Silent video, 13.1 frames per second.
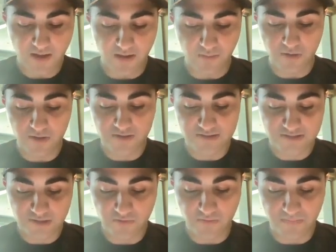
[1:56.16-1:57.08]
I wanted to
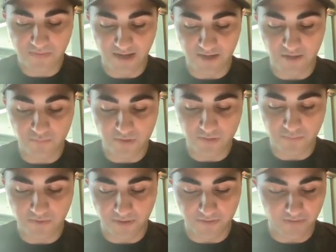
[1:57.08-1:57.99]
show them that I could be the
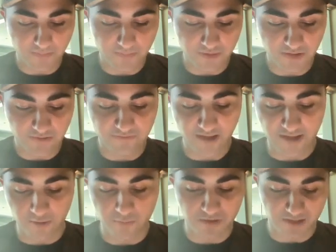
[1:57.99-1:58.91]
player they believed
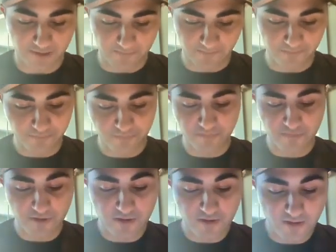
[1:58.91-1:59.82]
I could be.
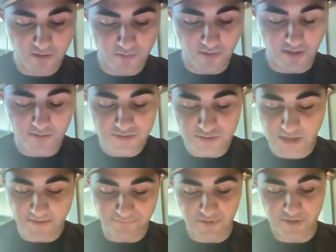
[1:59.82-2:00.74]
When I was
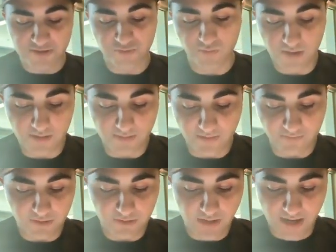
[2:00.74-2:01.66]
drafted in twenty
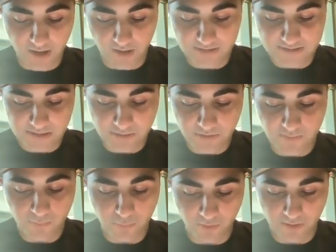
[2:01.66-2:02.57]
eleven, I honestly
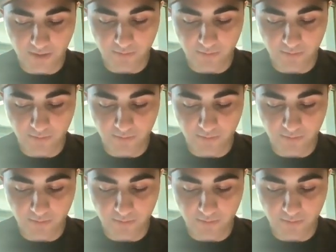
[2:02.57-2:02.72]
couldn't point